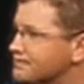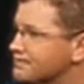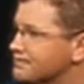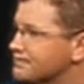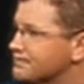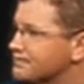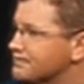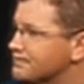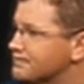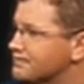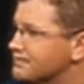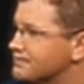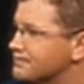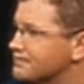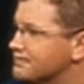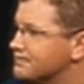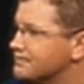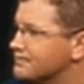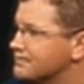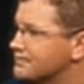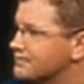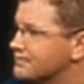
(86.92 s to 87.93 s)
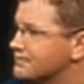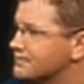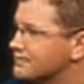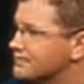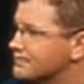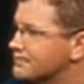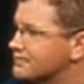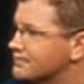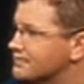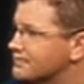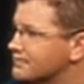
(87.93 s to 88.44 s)

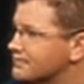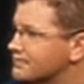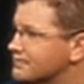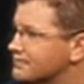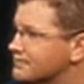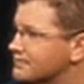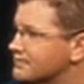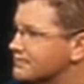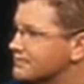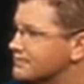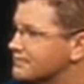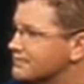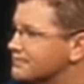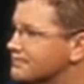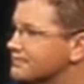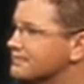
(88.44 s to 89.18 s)
(not speaking)